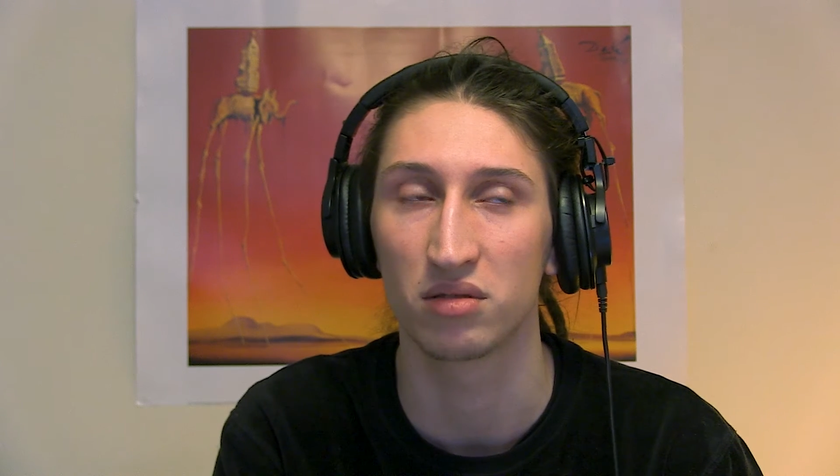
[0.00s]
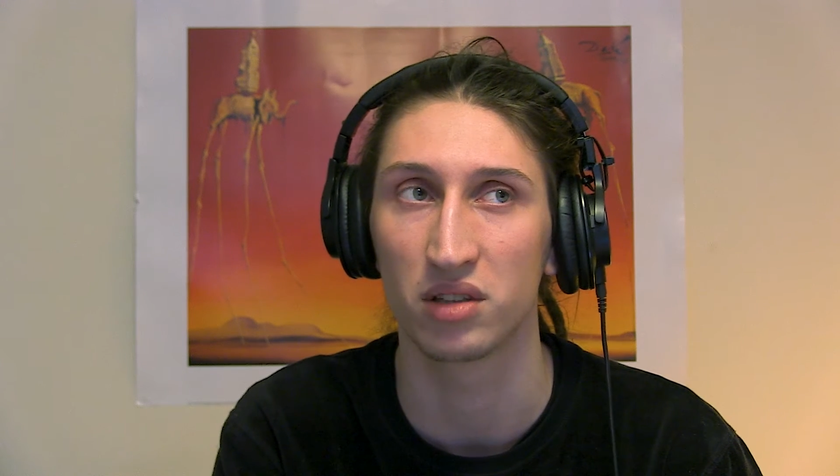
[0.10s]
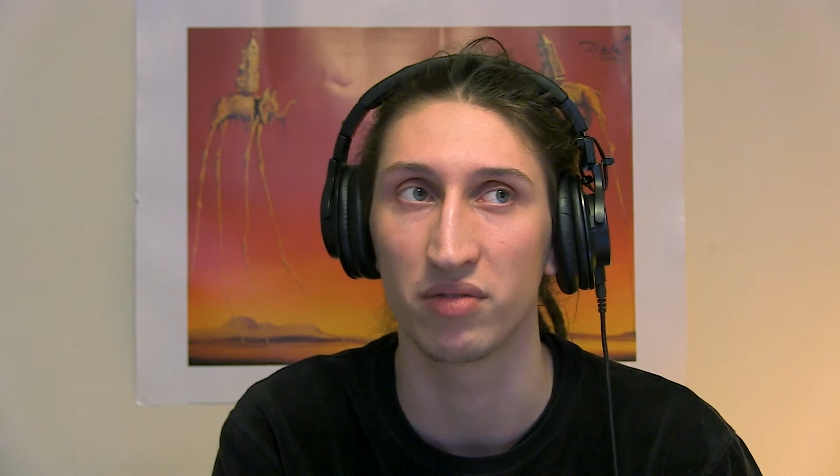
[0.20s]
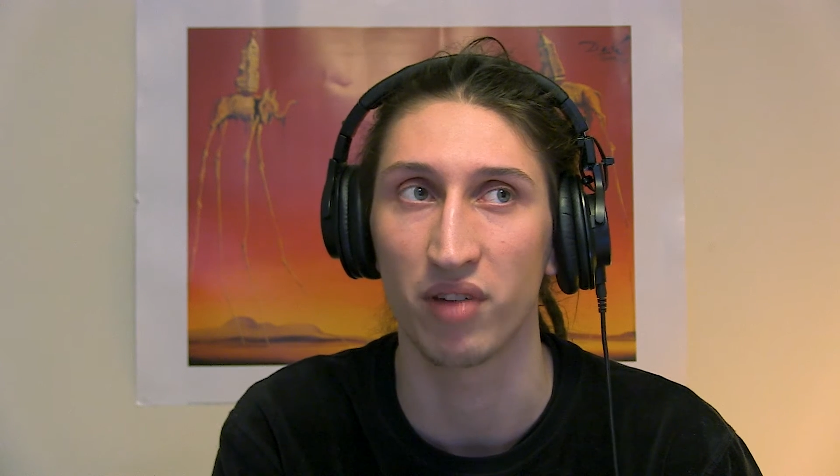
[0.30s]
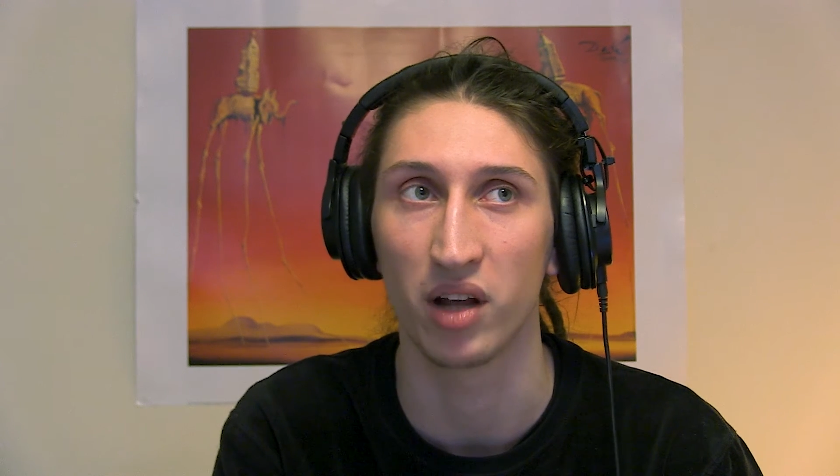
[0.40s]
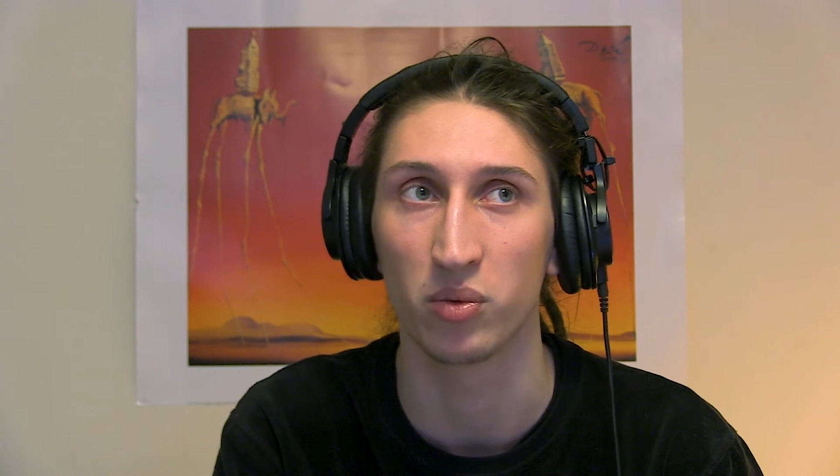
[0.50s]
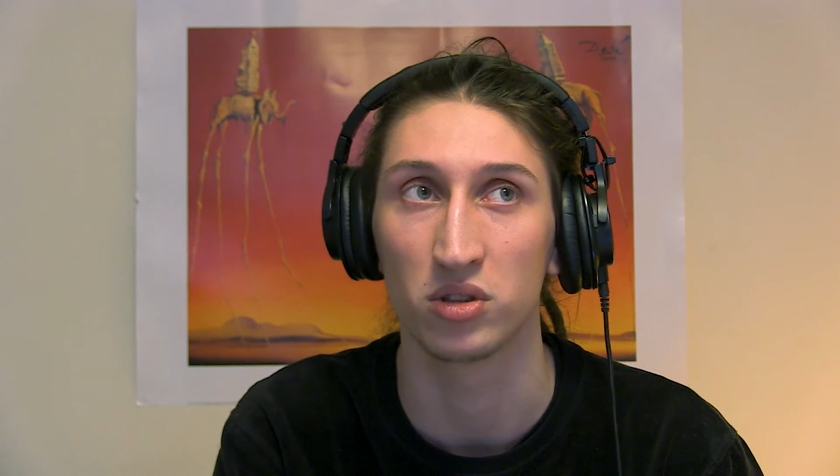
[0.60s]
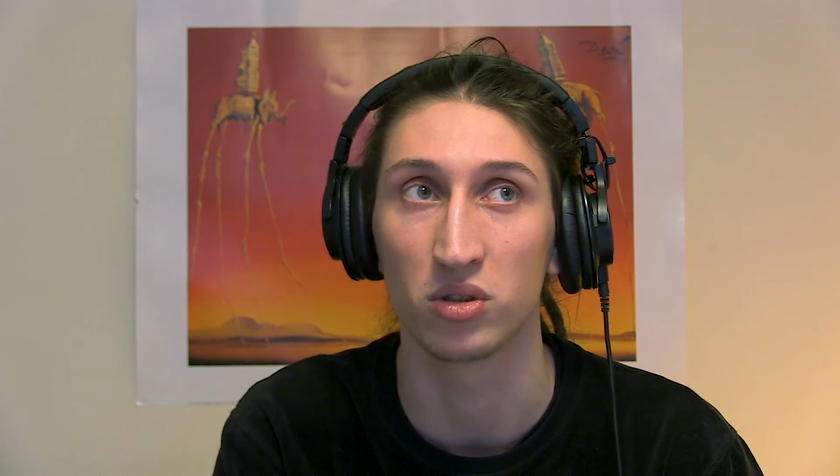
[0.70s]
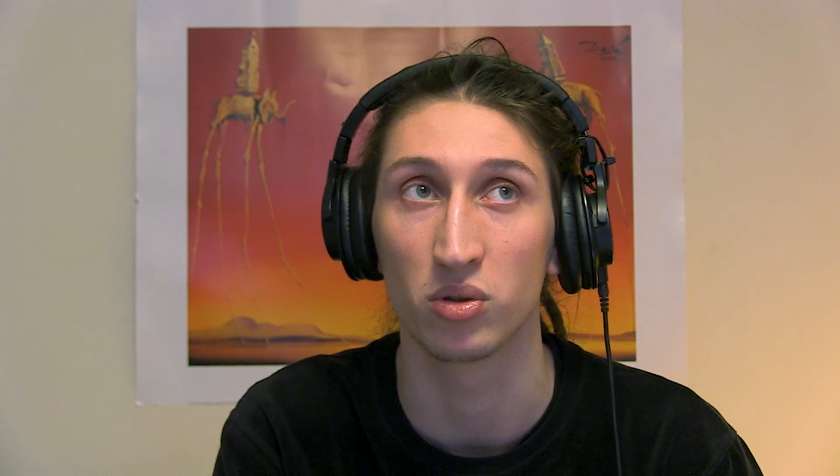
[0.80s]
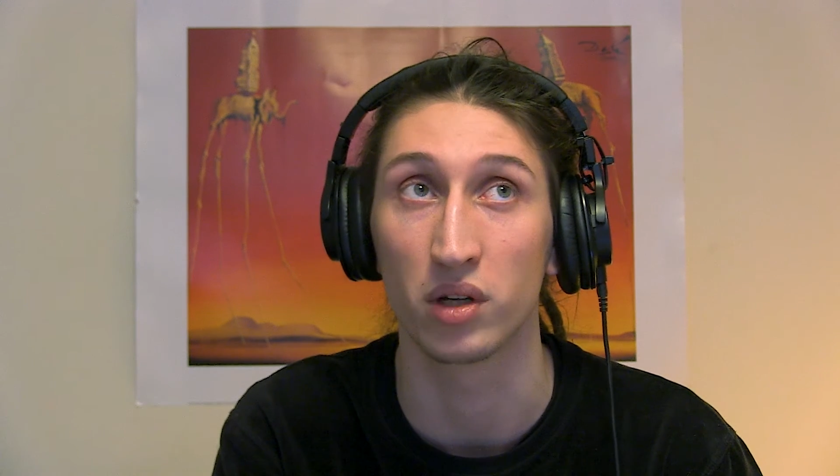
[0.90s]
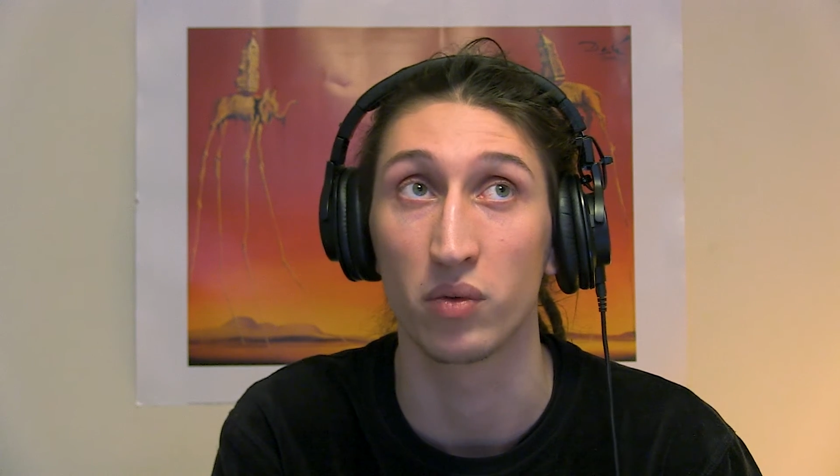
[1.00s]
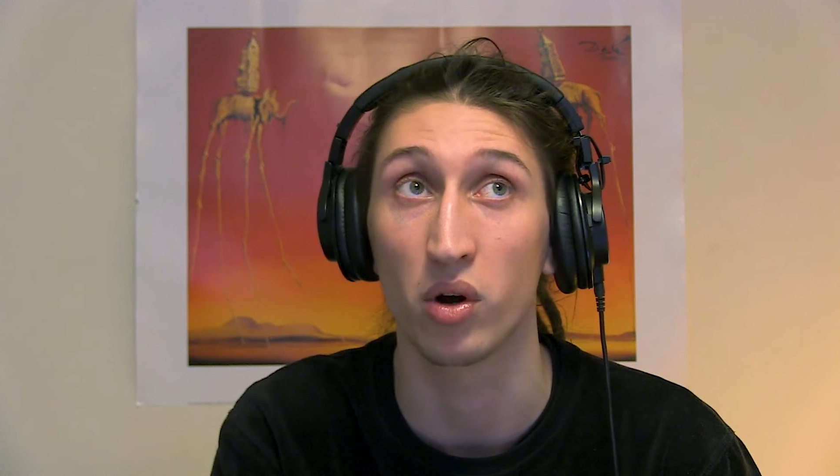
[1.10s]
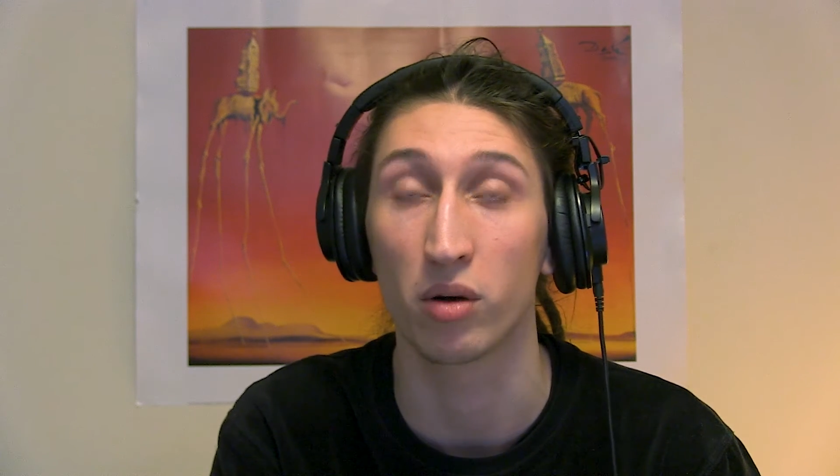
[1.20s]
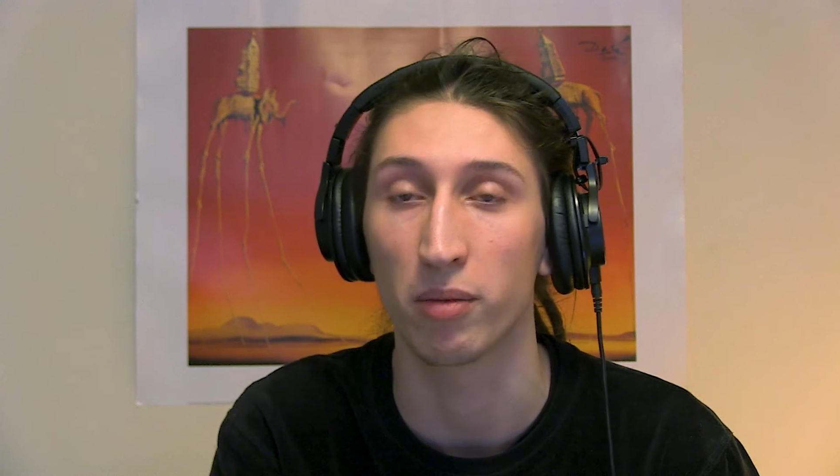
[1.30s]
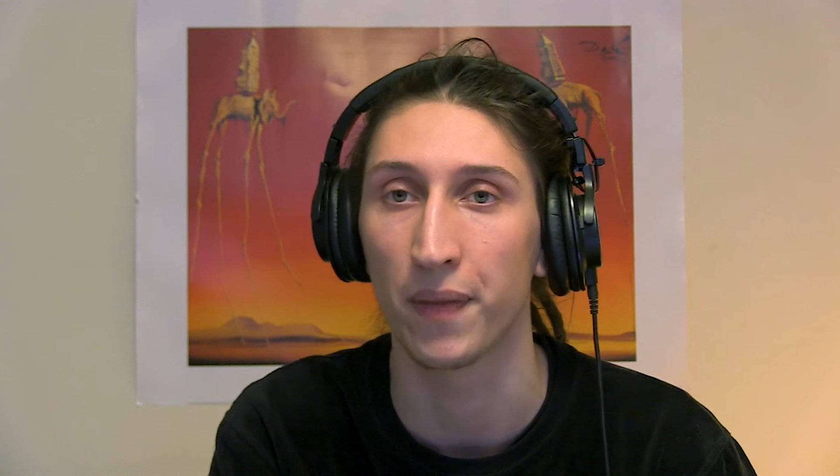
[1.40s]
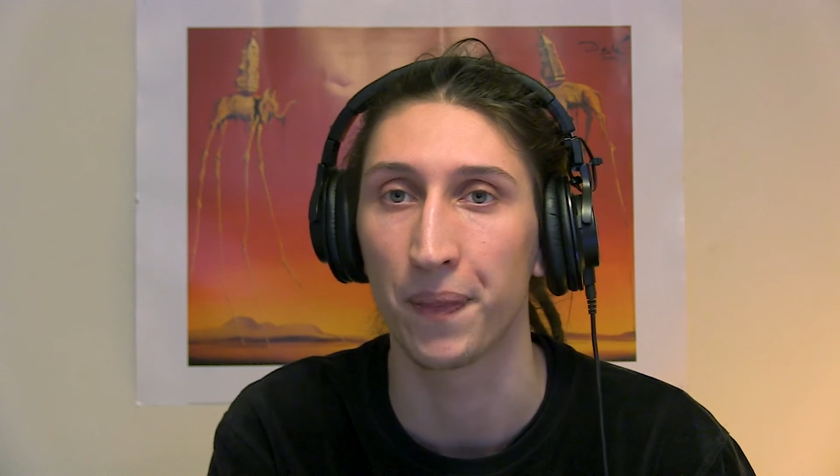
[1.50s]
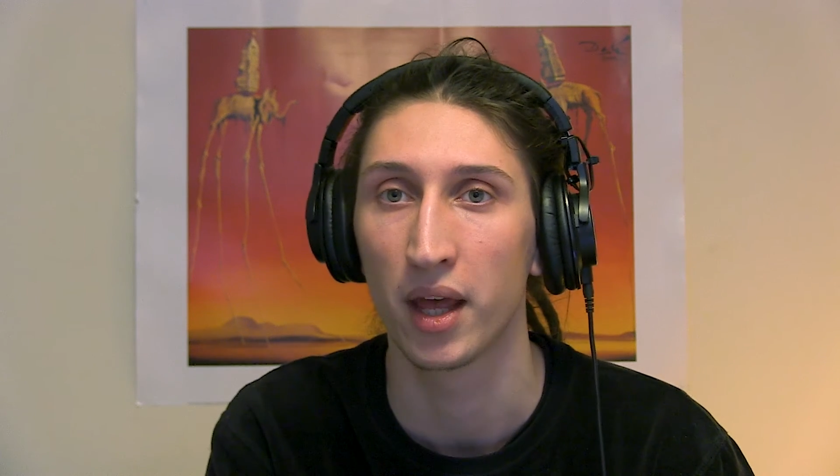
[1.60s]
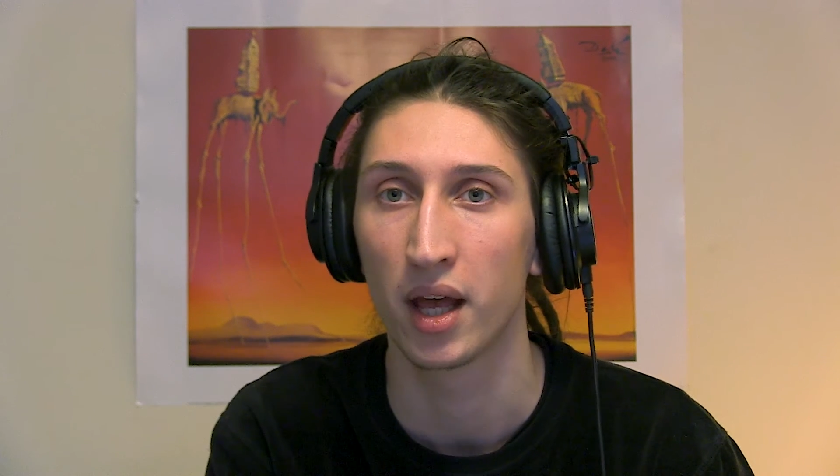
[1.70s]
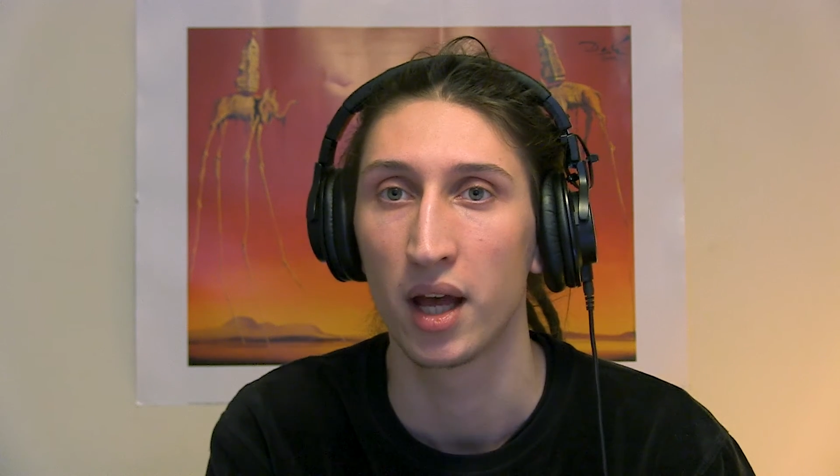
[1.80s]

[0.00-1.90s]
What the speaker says: define what's good and wrong, but